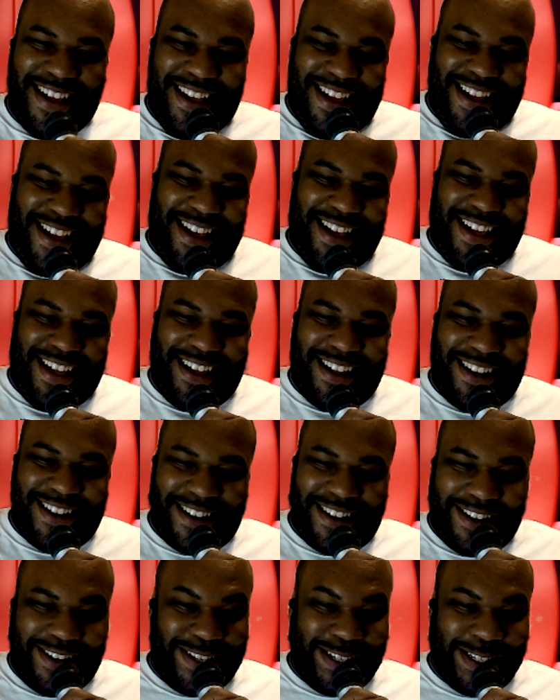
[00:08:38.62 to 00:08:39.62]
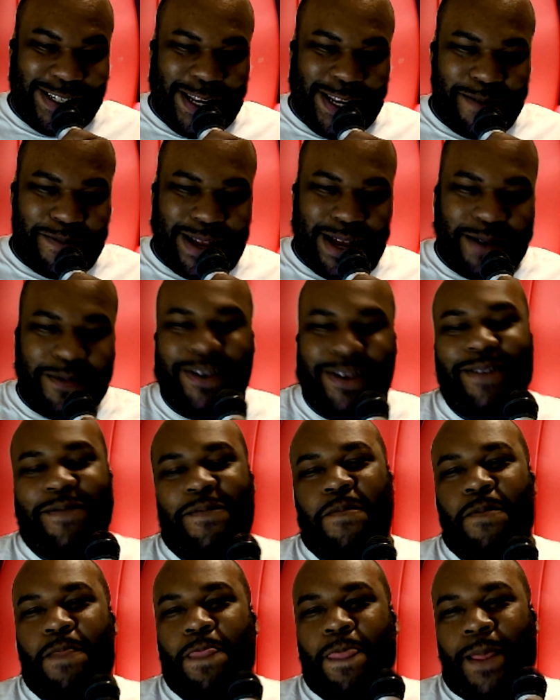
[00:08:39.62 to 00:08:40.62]
And they just keep coming.
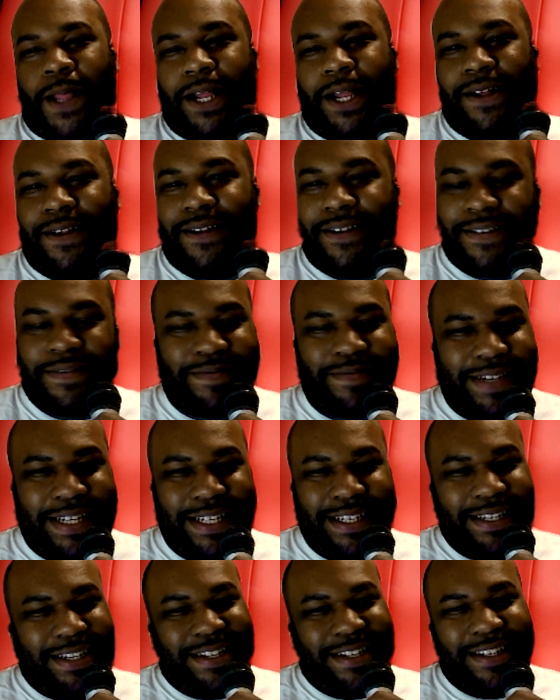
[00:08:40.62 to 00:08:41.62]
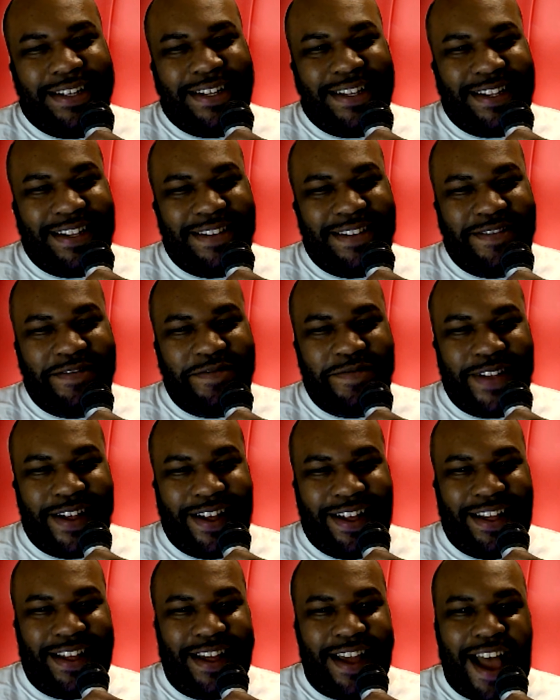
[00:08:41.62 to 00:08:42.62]
Oh man,
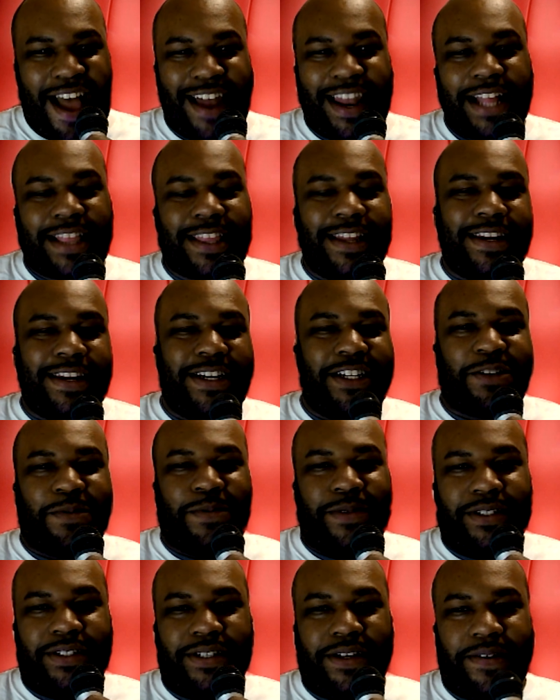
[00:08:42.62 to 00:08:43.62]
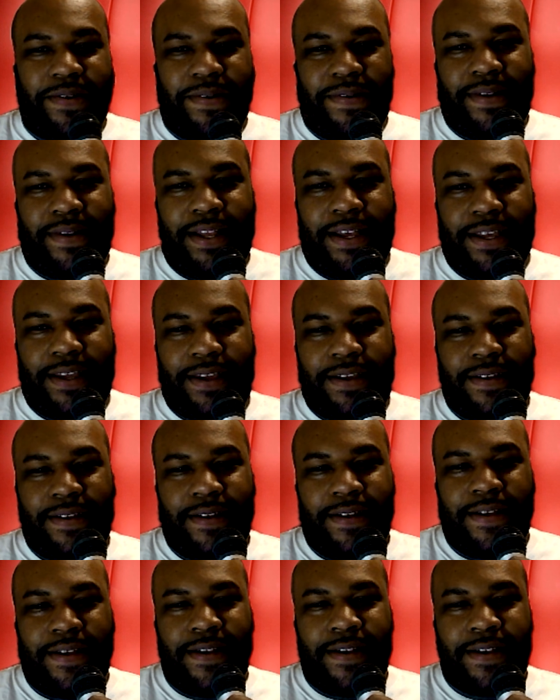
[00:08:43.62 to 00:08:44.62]
I like the niche ones though,
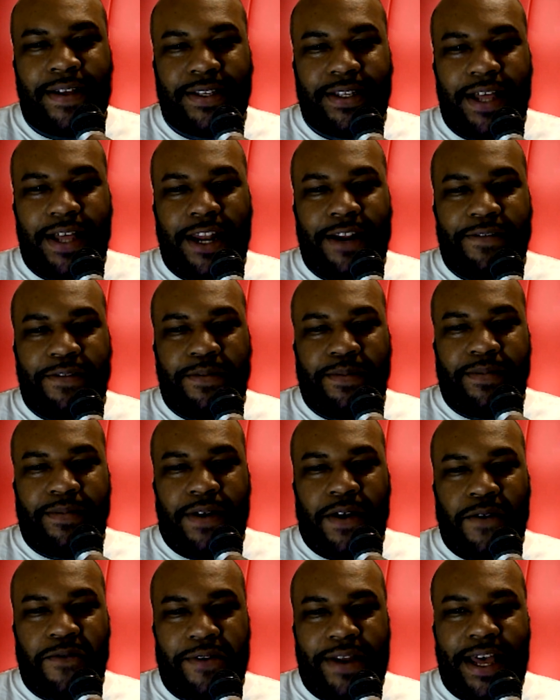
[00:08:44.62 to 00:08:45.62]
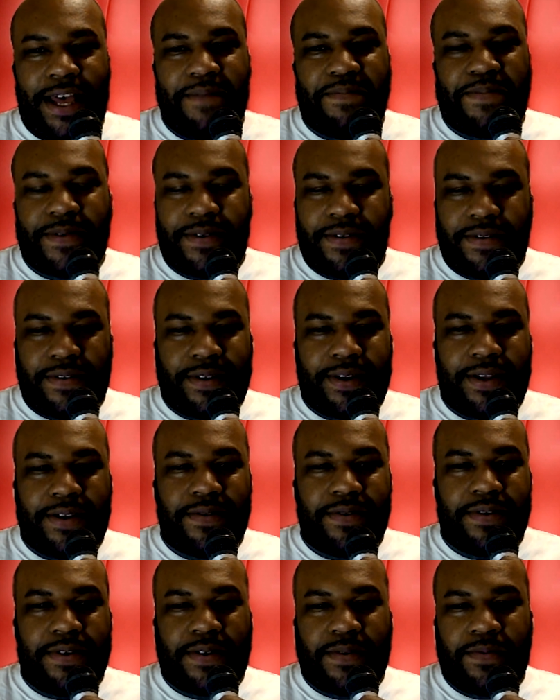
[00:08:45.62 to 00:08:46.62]
because a lot of them overlap.
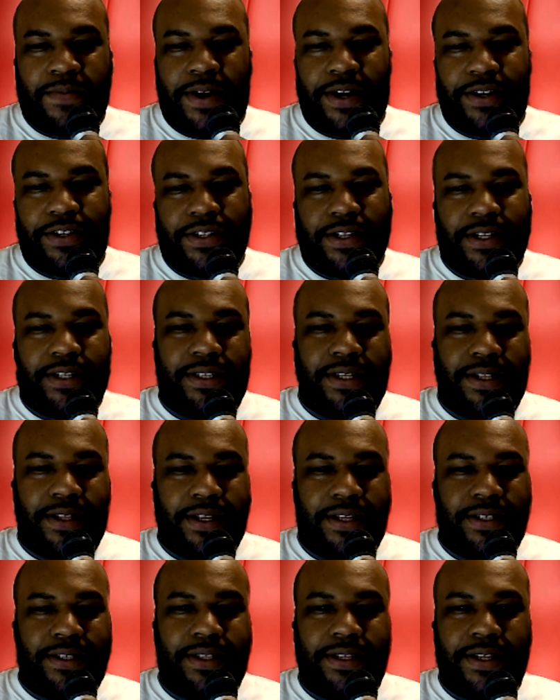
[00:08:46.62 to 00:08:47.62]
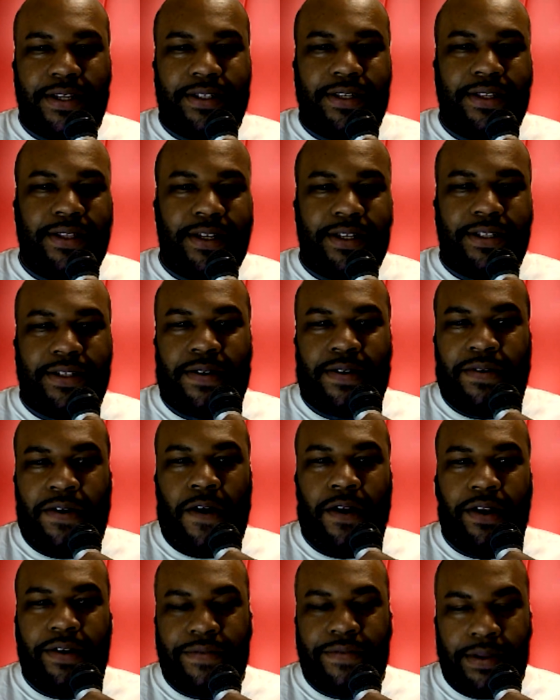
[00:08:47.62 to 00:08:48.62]
You can watch this and this and this and this on
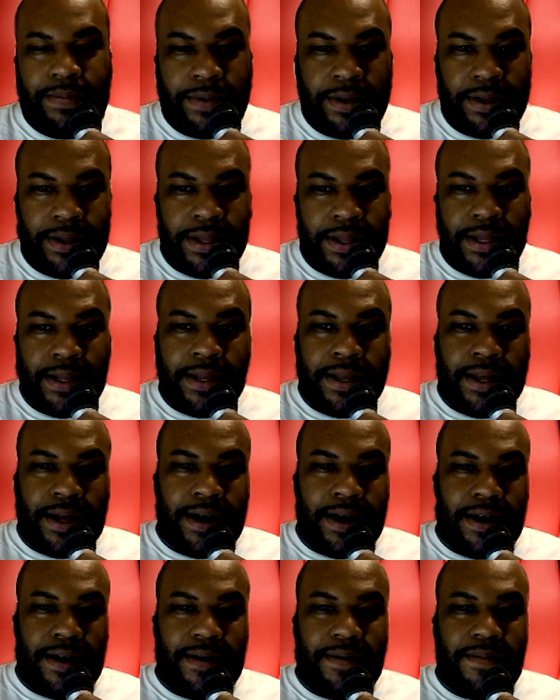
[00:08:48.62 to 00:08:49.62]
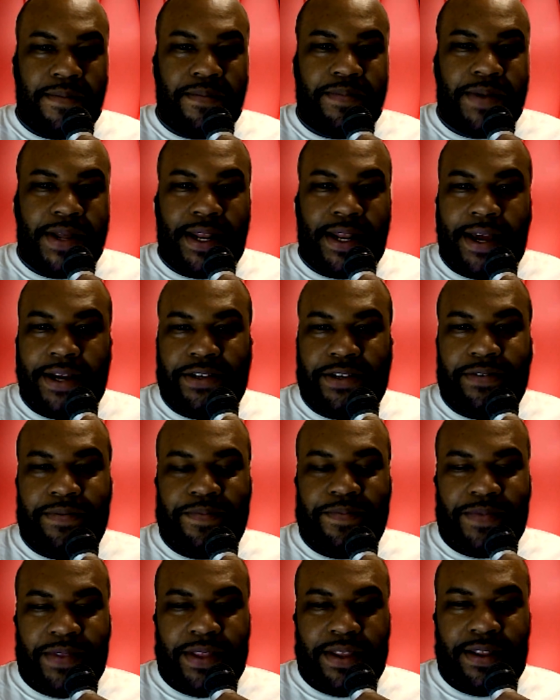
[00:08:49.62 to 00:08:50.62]
all of them. But
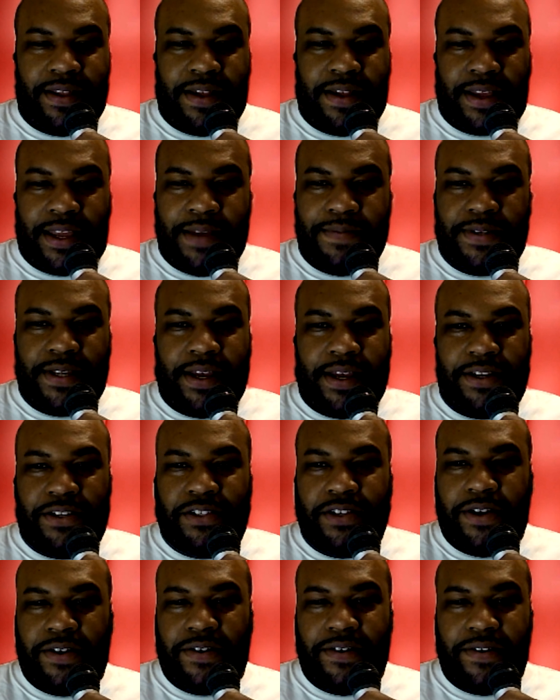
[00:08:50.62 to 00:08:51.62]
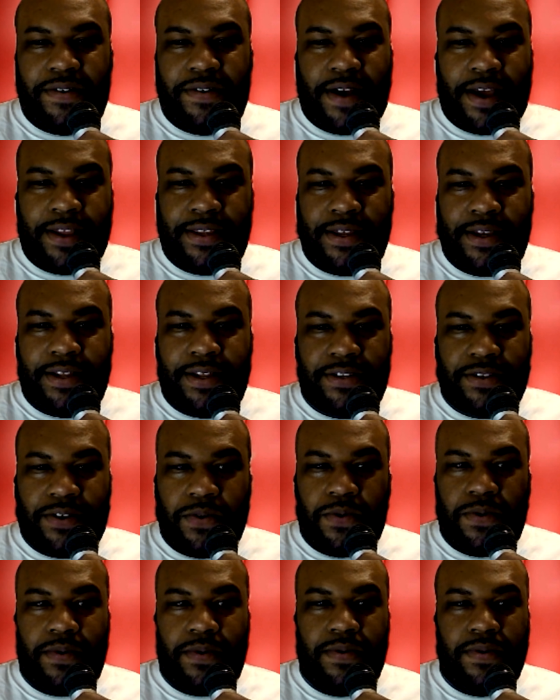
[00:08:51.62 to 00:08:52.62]
I keep saying Shudder, I think it's
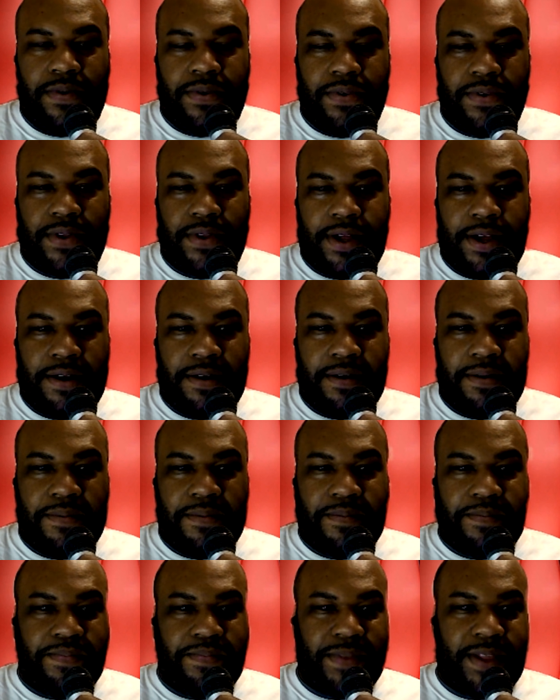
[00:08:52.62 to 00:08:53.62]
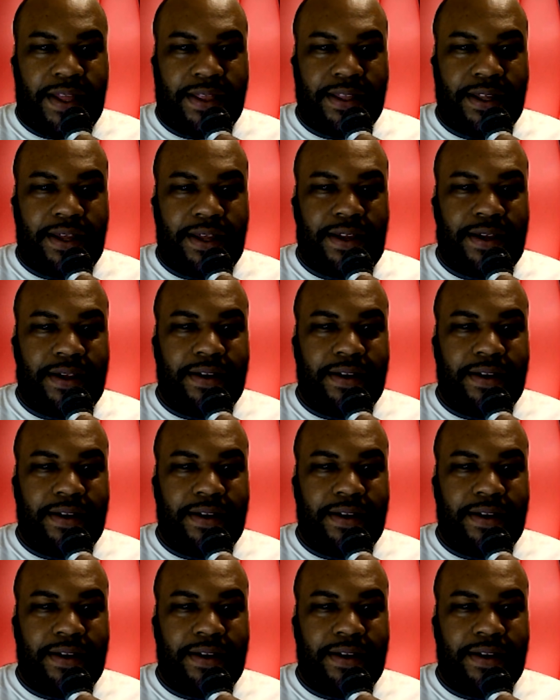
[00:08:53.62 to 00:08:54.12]
cool. I think